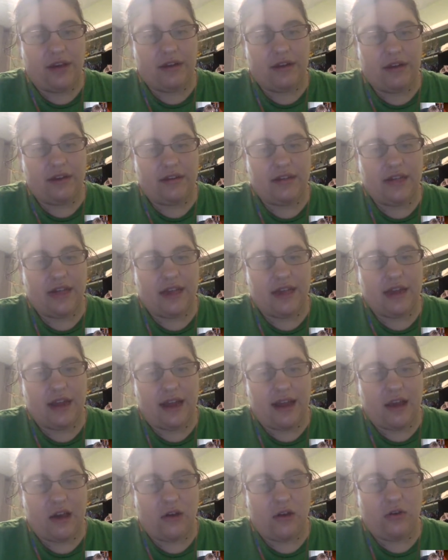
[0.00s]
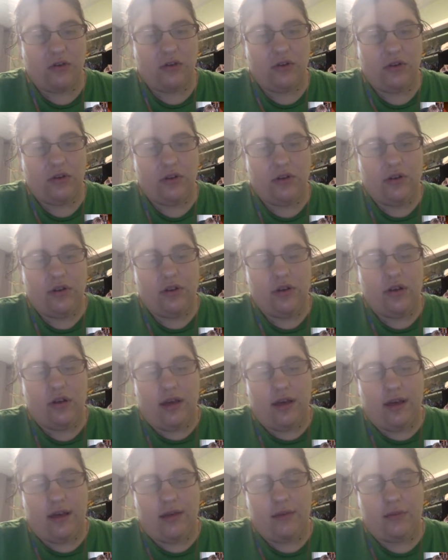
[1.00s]
to take it out.
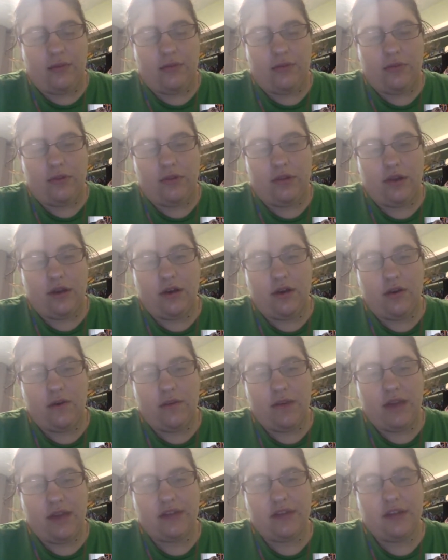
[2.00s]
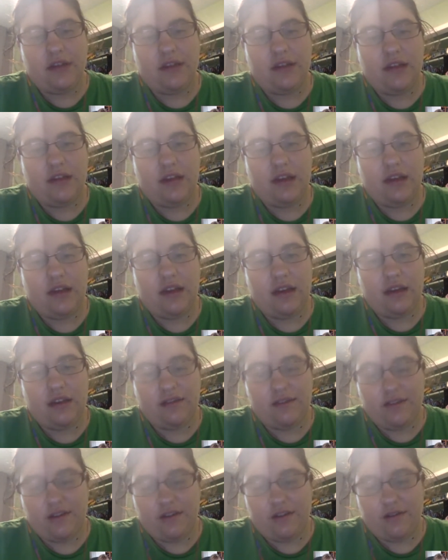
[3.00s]
So basically, if
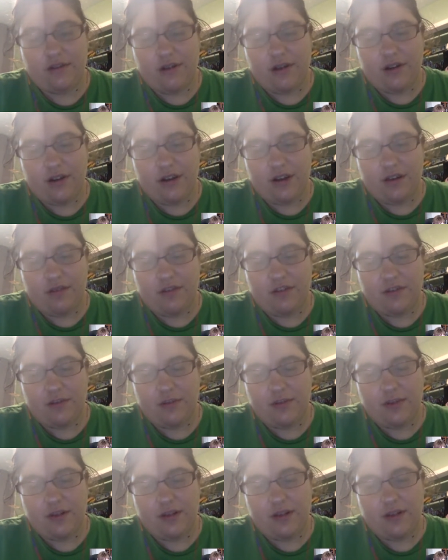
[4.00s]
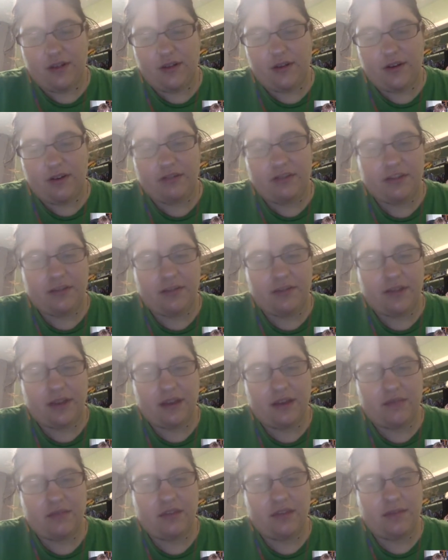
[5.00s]
you're ever uncomfortable or if something
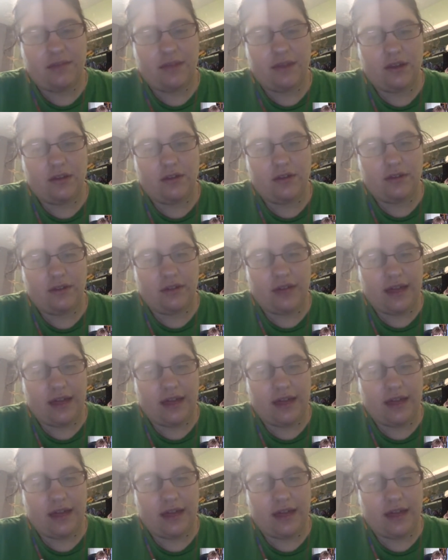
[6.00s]
comes up that you don't